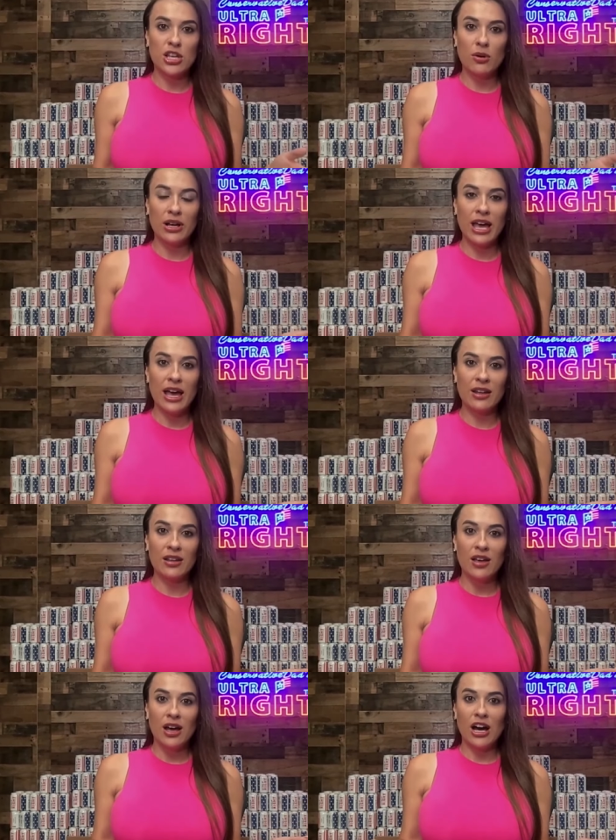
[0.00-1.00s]
So
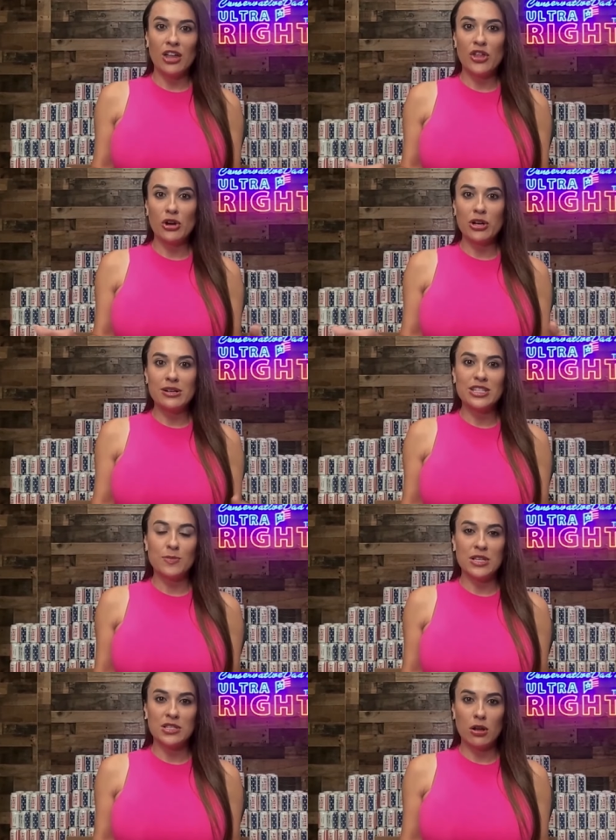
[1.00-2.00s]
again, uh, they're going to
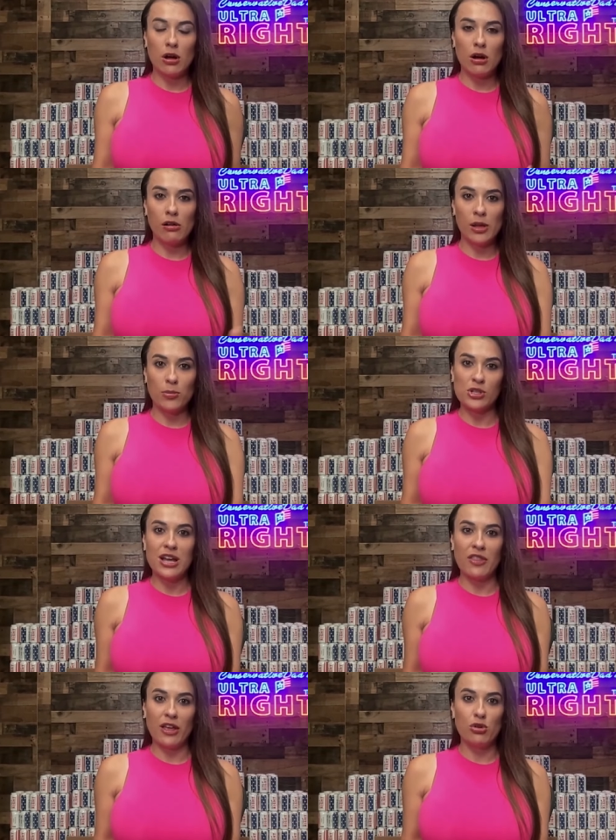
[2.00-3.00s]
dismiss it all and
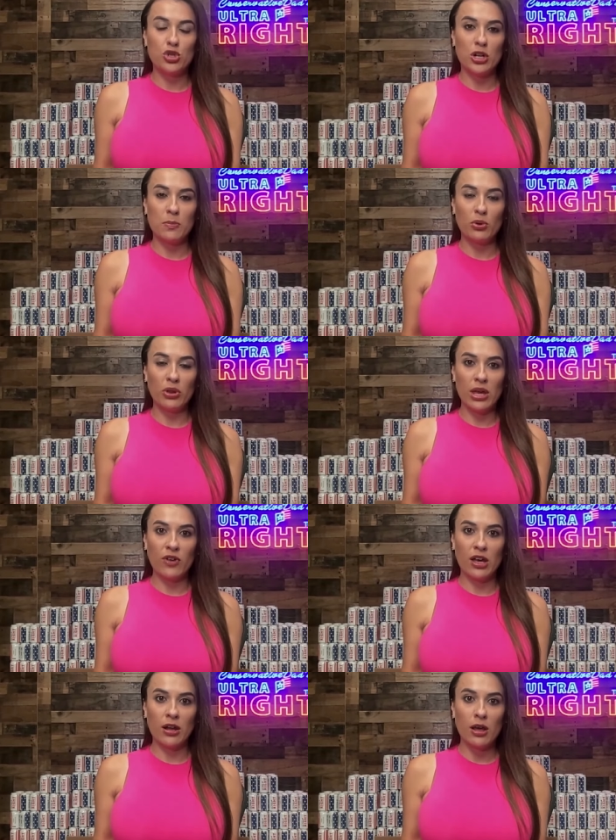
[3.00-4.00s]
pretend like you shouldn't
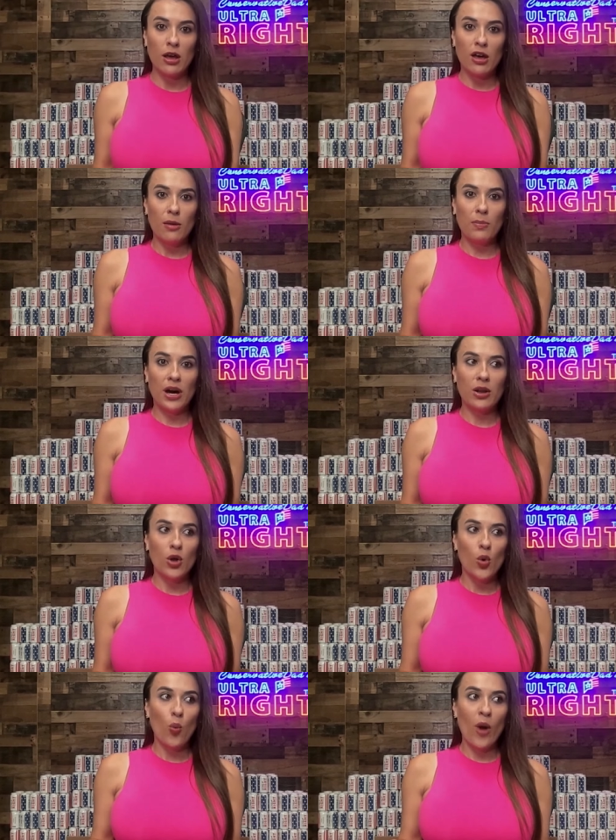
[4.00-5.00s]
believe it.
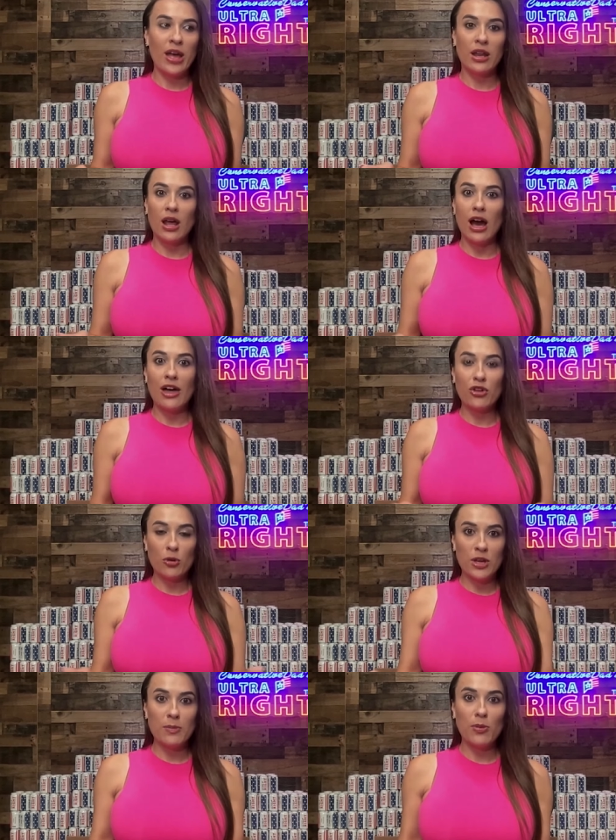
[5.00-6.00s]
But when
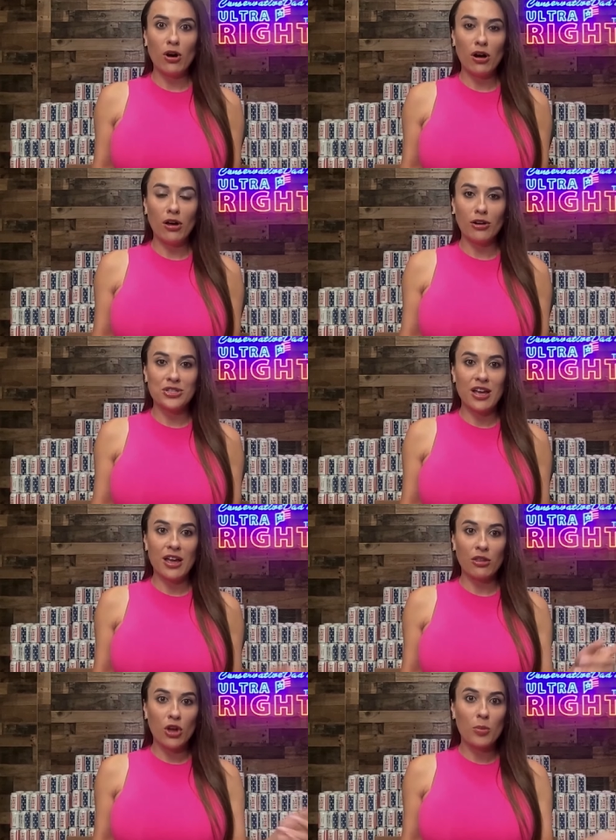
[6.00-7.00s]
other people are
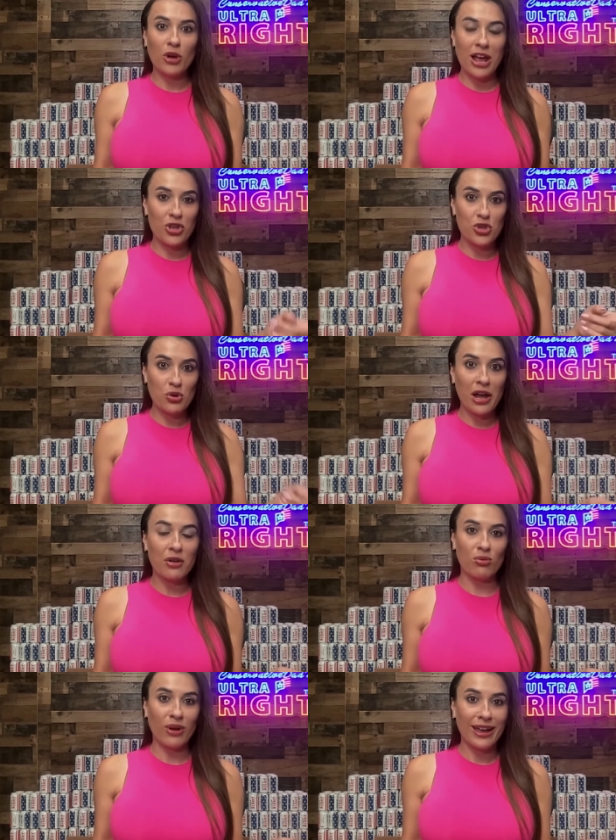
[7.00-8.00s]
saying, no, Breanna, you
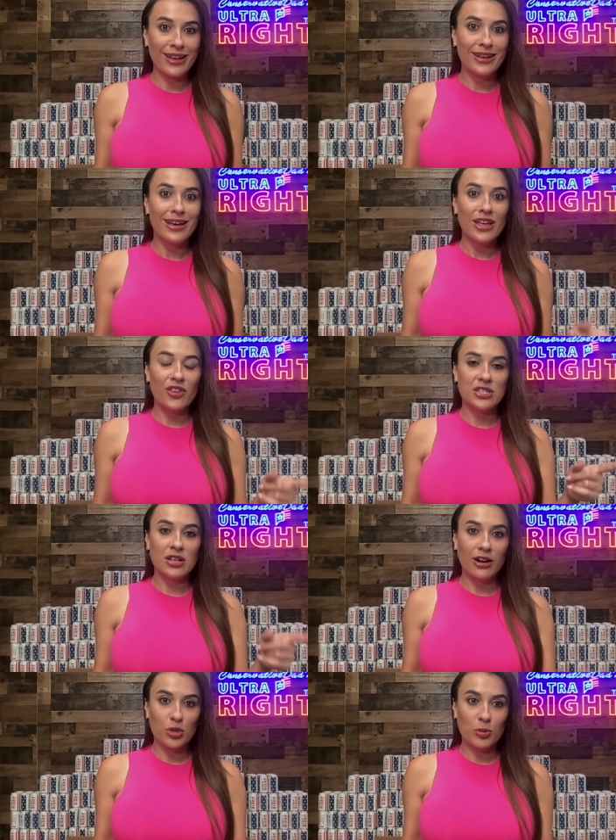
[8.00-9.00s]
got it right. This
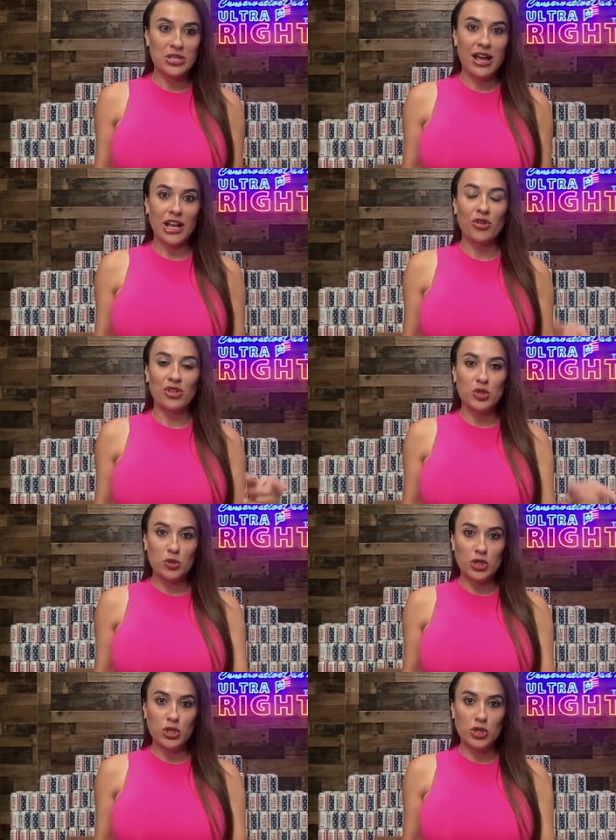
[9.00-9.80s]
is 100% accurate.